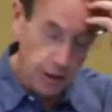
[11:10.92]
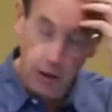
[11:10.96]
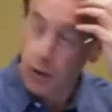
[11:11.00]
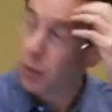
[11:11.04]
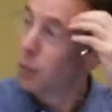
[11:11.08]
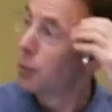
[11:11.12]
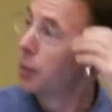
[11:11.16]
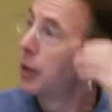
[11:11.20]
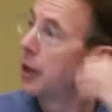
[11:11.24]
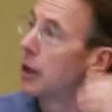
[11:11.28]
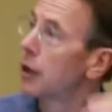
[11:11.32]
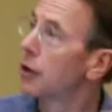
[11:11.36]

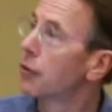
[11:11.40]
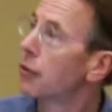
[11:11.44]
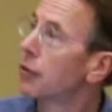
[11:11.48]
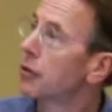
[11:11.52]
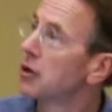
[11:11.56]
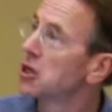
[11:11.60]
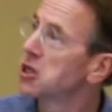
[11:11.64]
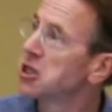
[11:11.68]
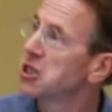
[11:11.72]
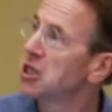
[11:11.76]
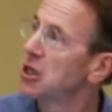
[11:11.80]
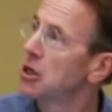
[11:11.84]
We are
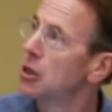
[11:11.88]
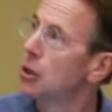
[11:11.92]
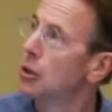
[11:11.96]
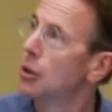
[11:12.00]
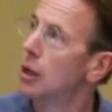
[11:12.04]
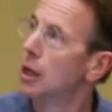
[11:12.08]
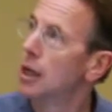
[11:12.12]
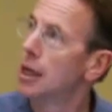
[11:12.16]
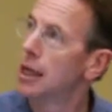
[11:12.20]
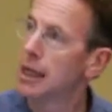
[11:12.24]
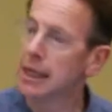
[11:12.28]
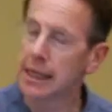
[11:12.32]

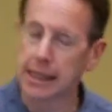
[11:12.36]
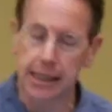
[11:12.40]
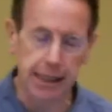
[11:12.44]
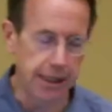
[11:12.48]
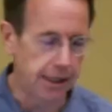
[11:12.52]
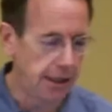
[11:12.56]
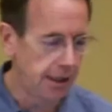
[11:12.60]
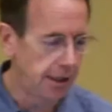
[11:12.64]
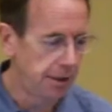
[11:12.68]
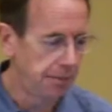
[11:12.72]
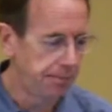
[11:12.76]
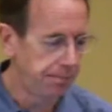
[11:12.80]
also
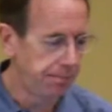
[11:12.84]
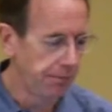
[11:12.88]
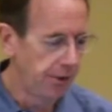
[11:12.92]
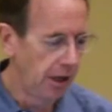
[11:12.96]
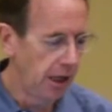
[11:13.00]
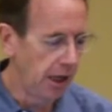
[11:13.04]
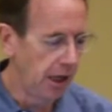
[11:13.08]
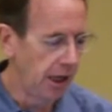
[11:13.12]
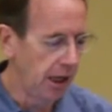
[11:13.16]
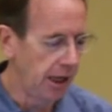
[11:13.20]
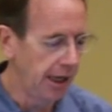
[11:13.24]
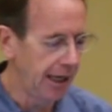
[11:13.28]

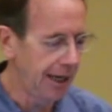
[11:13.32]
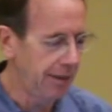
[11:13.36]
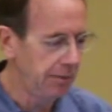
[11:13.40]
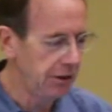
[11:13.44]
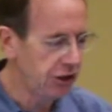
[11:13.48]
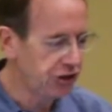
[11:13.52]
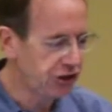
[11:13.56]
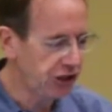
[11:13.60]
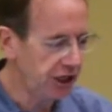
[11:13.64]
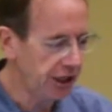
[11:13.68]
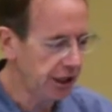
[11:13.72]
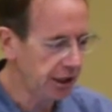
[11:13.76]

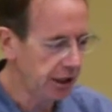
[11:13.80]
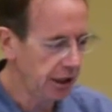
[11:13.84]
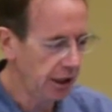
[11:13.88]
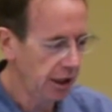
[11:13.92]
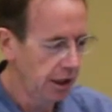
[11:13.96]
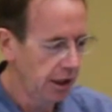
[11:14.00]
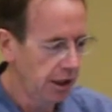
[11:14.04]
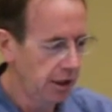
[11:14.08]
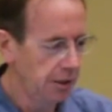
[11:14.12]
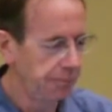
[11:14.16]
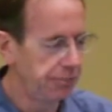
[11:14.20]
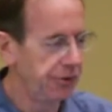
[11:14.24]
imaging
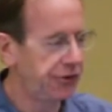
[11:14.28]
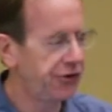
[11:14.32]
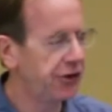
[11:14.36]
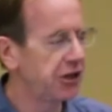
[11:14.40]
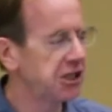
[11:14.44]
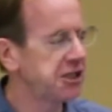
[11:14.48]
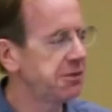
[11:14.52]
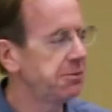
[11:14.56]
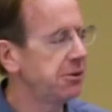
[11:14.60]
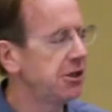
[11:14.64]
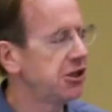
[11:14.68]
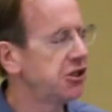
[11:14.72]

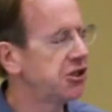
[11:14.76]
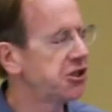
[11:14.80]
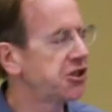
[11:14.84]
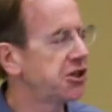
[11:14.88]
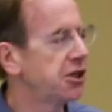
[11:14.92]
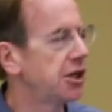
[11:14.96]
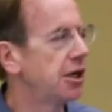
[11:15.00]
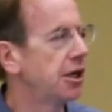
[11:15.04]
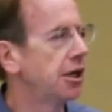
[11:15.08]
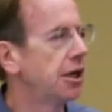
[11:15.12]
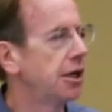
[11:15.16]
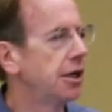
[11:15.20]
participants.
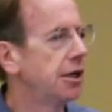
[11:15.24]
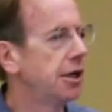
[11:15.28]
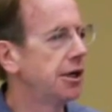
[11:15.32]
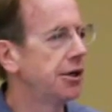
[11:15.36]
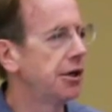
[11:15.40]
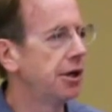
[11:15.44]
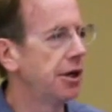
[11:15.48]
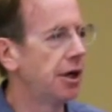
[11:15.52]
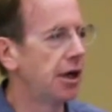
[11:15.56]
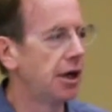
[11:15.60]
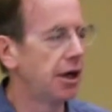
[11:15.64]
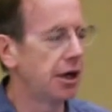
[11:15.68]

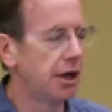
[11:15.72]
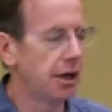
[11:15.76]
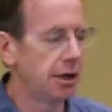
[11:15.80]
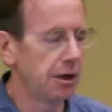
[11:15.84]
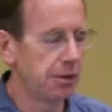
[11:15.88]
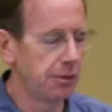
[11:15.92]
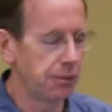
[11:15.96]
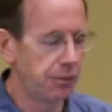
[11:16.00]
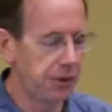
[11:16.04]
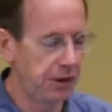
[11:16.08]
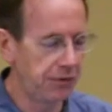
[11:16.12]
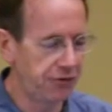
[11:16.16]

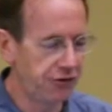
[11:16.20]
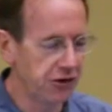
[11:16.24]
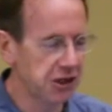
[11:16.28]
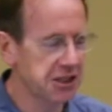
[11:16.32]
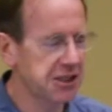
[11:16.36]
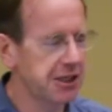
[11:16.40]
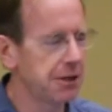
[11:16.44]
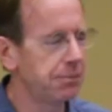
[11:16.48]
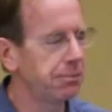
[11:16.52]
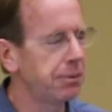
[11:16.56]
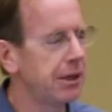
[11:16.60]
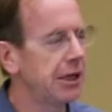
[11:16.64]
We've
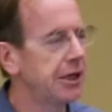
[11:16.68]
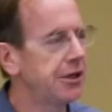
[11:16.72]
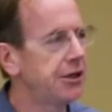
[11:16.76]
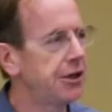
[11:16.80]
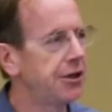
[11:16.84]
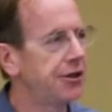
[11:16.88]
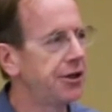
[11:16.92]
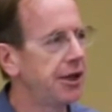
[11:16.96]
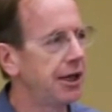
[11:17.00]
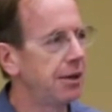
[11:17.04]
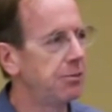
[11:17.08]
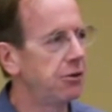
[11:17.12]
just
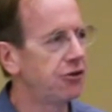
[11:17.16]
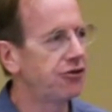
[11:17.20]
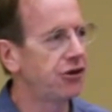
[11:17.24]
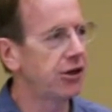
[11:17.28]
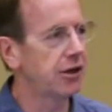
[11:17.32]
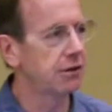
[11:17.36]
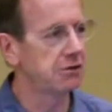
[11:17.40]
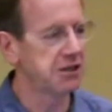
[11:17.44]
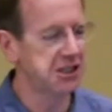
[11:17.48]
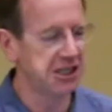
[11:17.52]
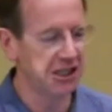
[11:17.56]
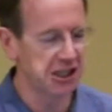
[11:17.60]
completed the
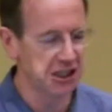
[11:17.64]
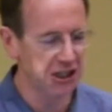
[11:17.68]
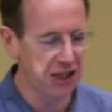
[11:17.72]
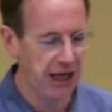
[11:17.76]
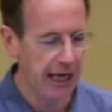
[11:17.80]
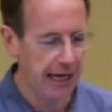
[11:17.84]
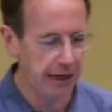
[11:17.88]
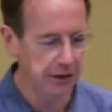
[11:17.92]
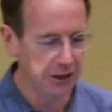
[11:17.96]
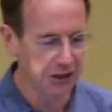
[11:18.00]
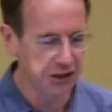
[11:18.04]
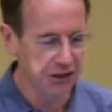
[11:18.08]
imaging of
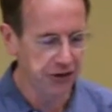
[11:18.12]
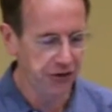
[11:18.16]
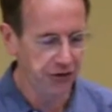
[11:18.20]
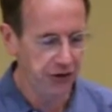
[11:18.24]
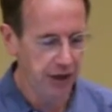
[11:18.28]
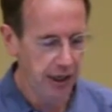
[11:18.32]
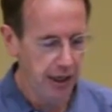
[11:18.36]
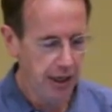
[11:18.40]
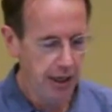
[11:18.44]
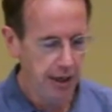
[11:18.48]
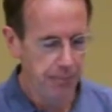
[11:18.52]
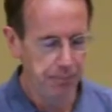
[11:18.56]
6,000
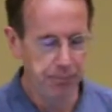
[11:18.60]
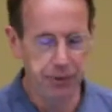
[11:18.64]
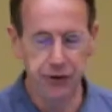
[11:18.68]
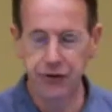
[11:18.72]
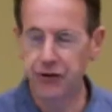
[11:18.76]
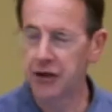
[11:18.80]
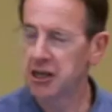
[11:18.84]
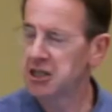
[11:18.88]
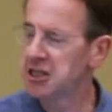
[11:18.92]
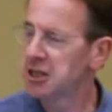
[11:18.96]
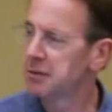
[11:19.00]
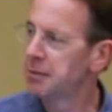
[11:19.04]

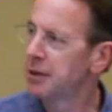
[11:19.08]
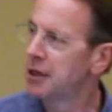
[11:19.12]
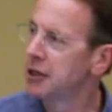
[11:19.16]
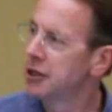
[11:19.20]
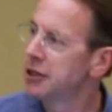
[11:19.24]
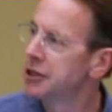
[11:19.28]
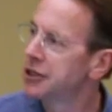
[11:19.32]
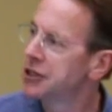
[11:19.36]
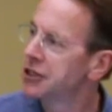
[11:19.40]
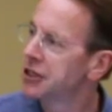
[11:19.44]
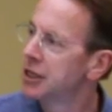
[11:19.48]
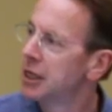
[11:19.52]

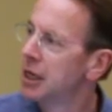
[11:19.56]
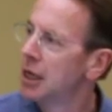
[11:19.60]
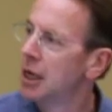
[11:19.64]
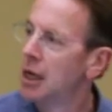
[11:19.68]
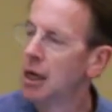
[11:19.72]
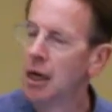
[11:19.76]
participants.